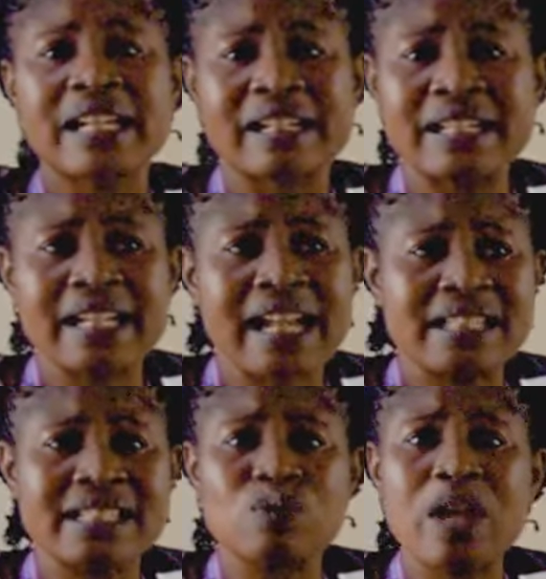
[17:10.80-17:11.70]
clinical
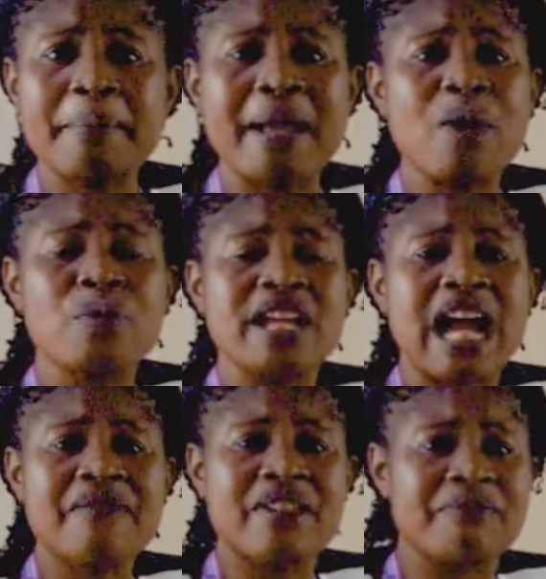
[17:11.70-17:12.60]
skills, whereby we
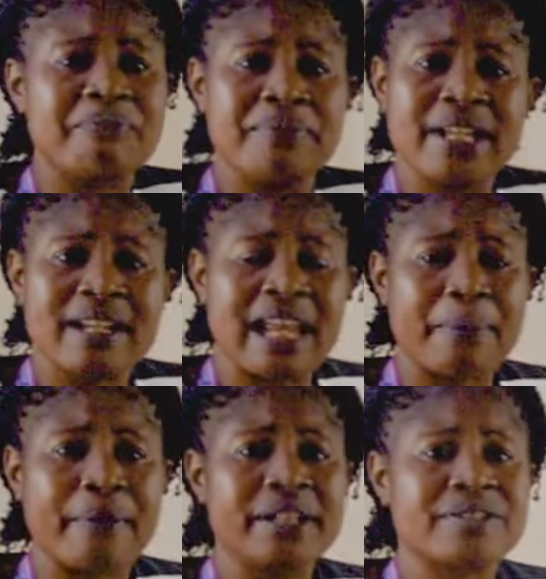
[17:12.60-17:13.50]
have a big
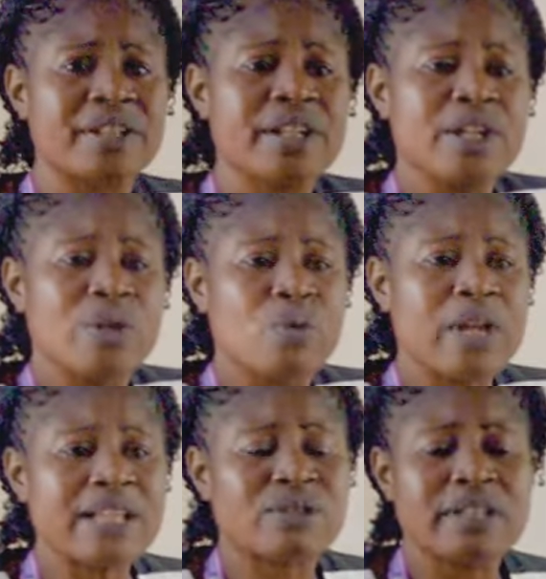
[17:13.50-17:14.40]
laboratory
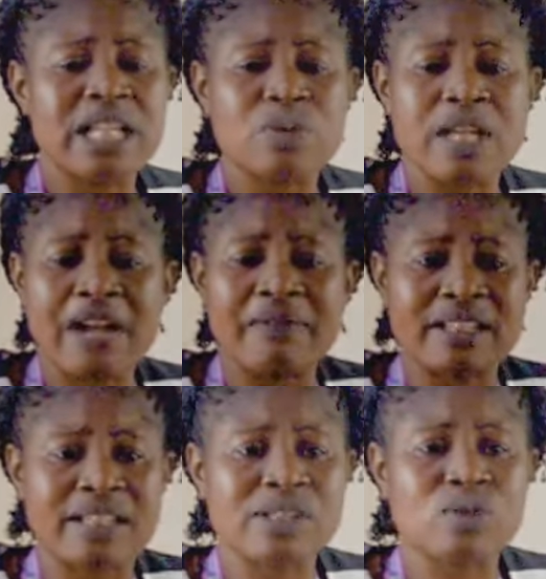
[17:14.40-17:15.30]
where students will have
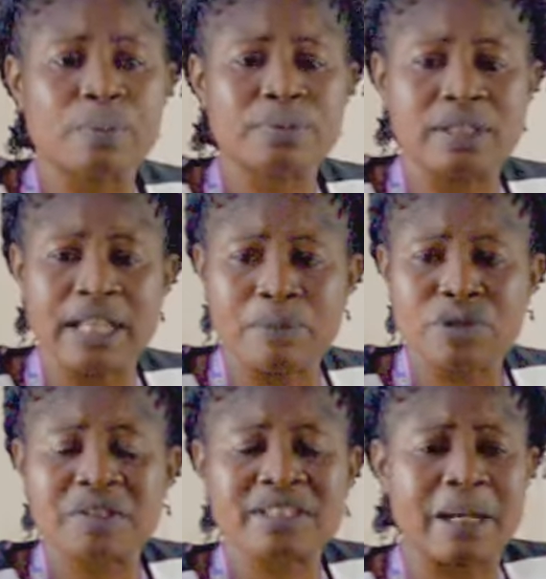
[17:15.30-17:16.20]
access to
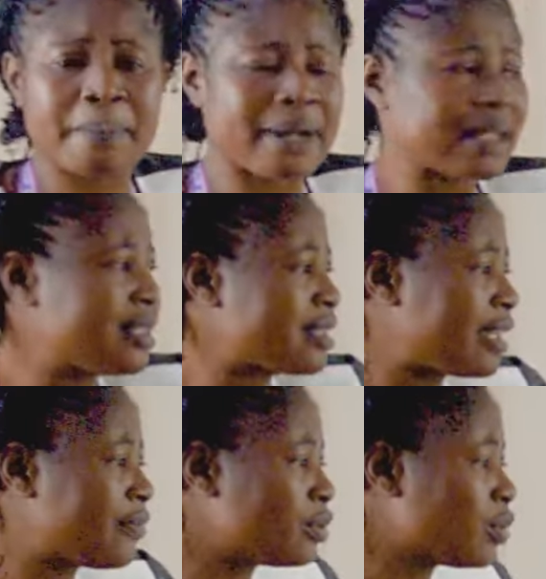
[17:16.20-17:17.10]
demonstrate and practice,
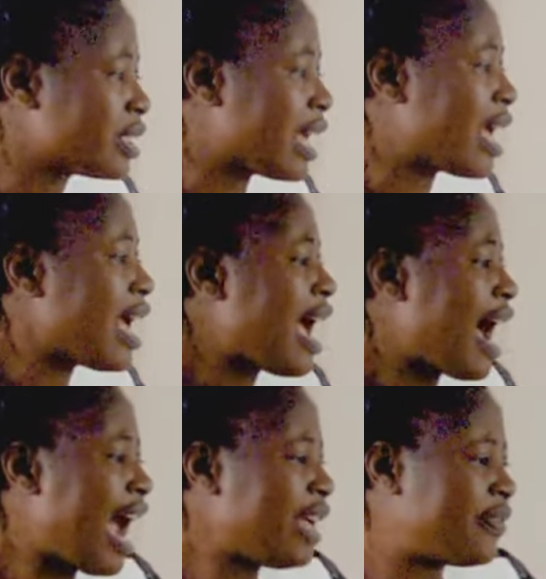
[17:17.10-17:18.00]
even with
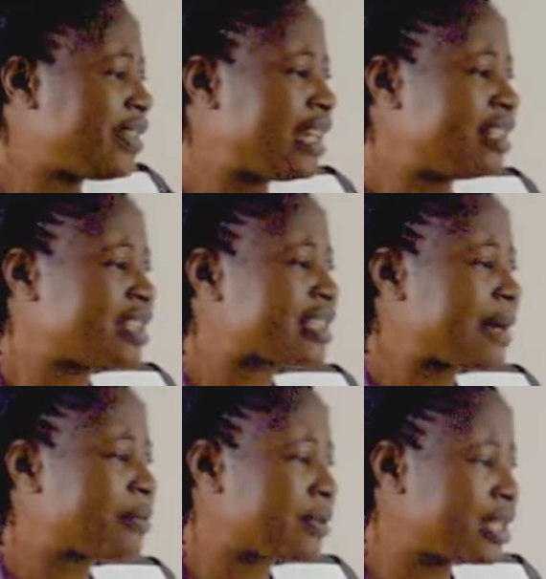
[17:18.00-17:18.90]
high fidelity
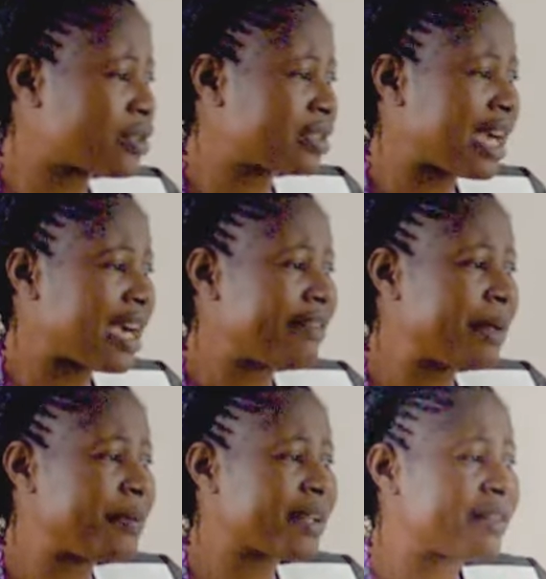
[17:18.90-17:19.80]
simulation that can
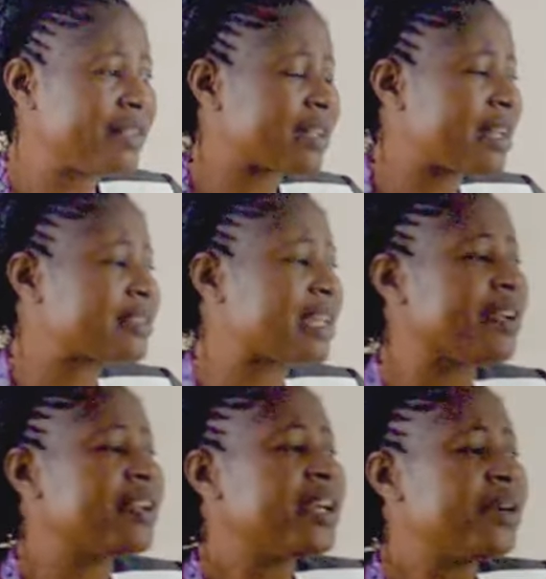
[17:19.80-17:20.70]
replicate
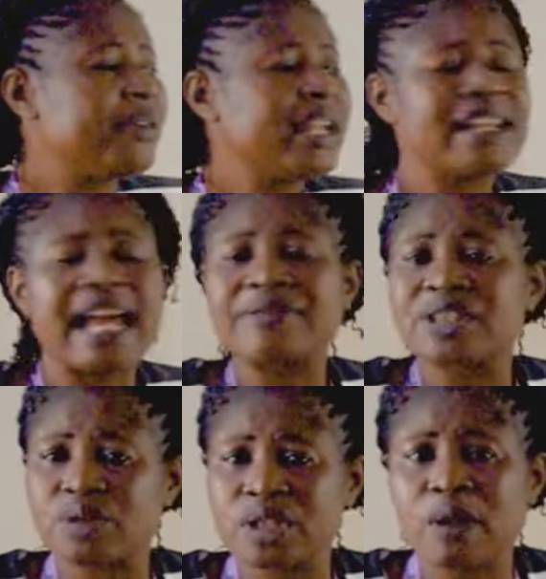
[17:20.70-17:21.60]
a real life
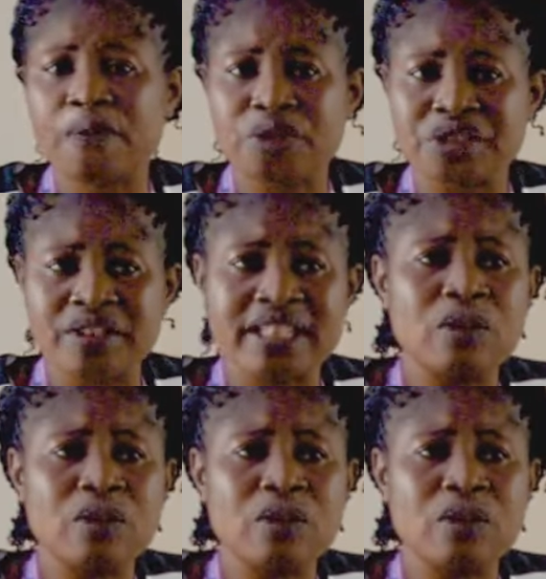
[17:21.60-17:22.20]
situation for students.